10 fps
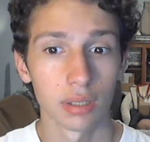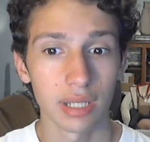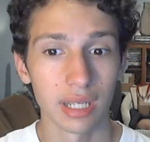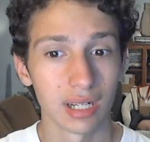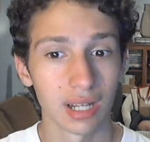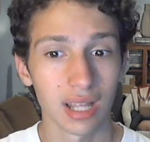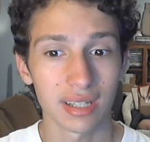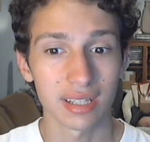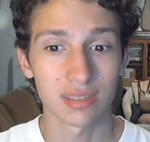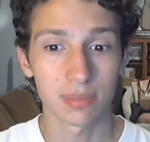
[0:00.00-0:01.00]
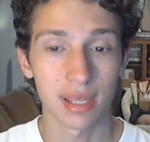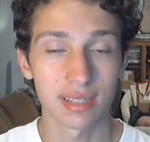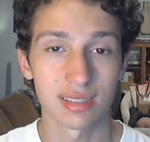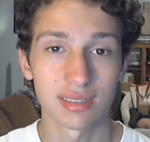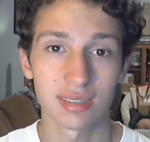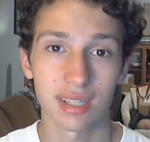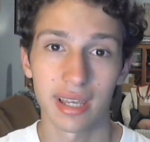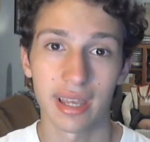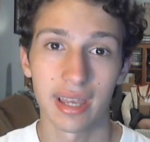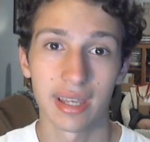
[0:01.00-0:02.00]
in a lot of these places,
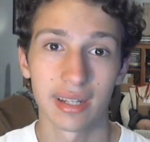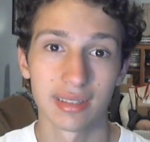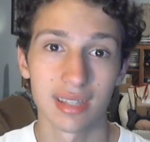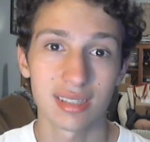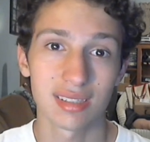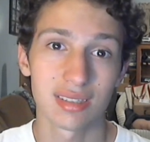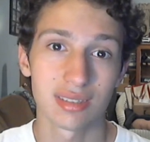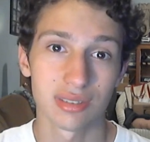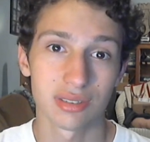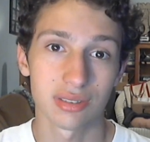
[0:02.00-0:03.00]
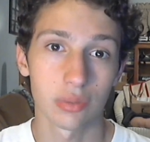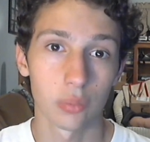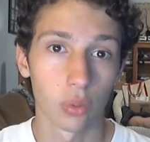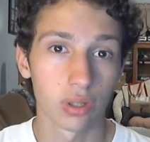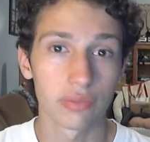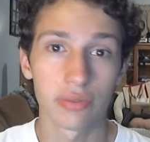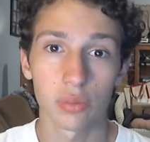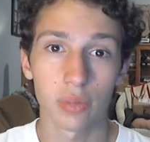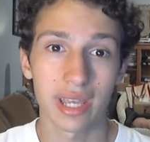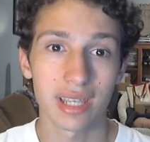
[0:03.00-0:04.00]
and this is one of the
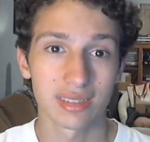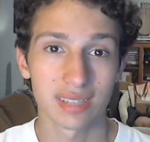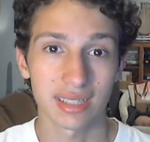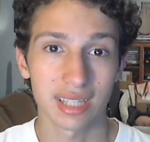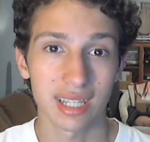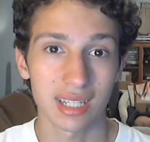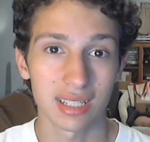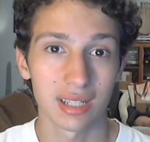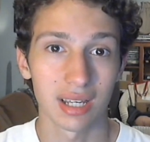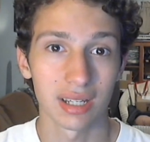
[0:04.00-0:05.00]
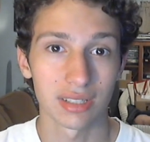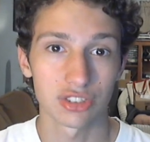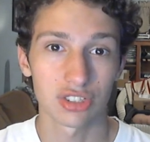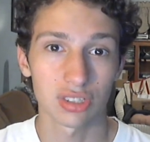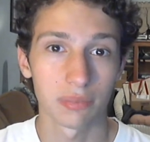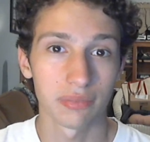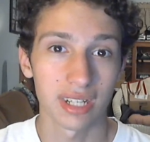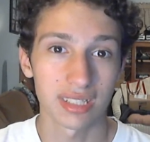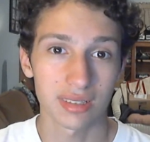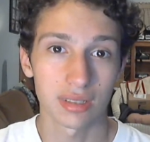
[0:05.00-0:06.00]
ways that they can
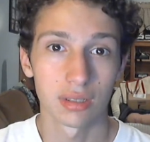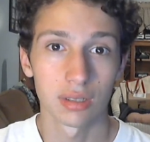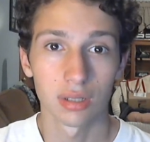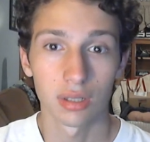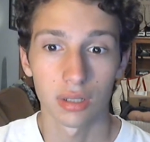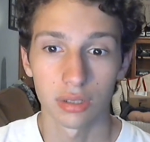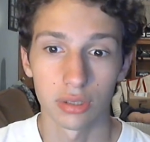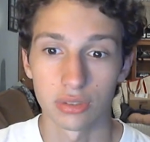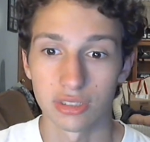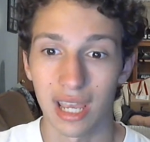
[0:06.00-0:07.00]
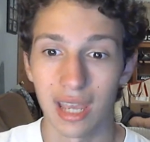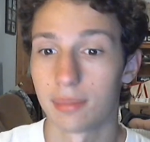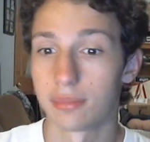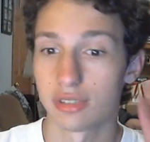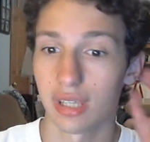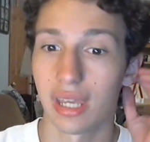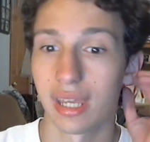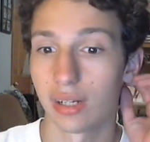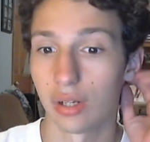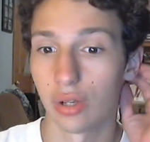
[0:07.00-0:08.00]
circumvent those dams
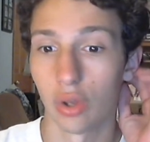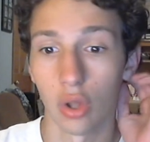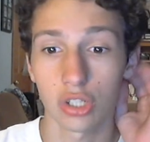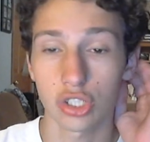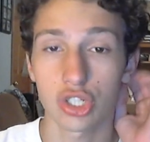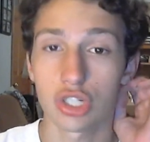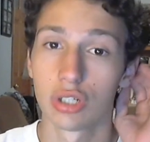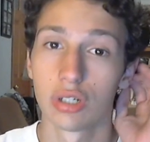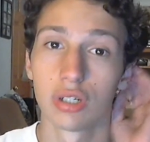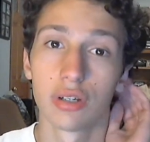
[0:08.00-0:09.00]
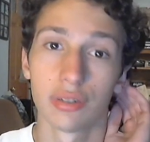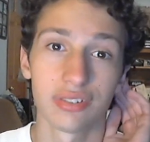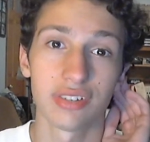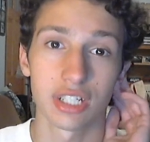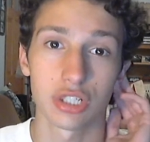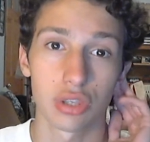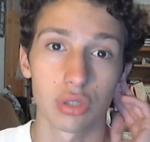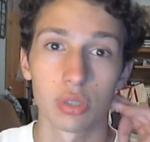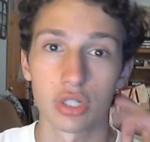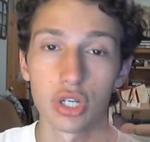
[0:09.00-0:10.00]
and launch fish
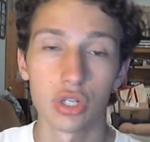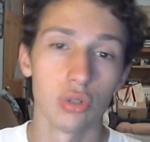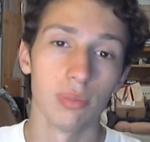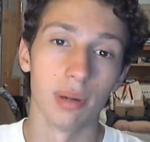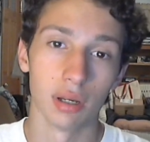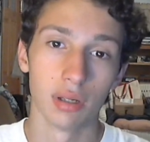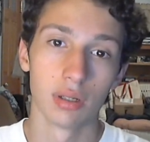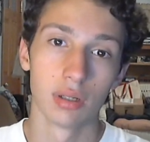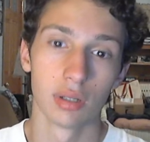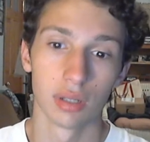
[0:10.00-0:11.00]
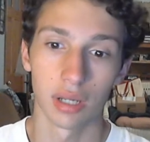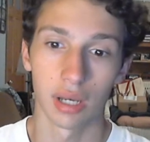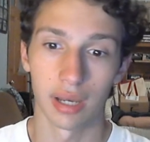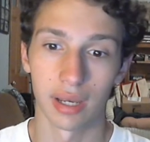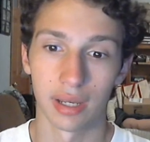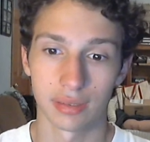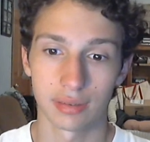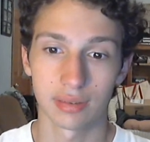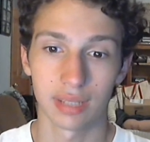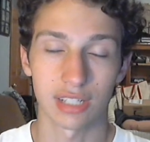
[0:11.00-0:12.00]
through a tube
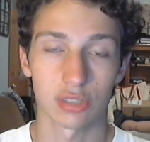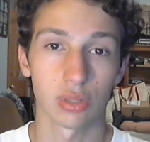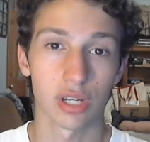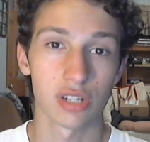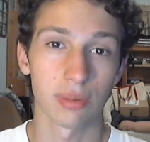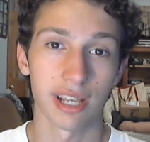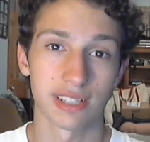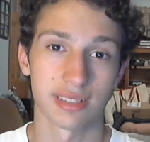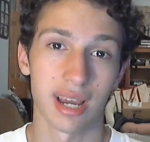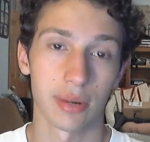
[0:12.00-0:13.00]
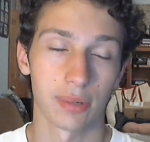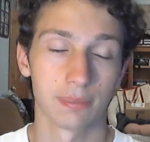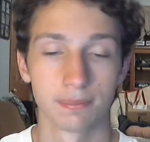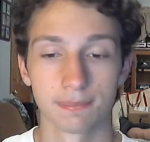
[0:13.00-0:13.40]
at 22 miles an hour.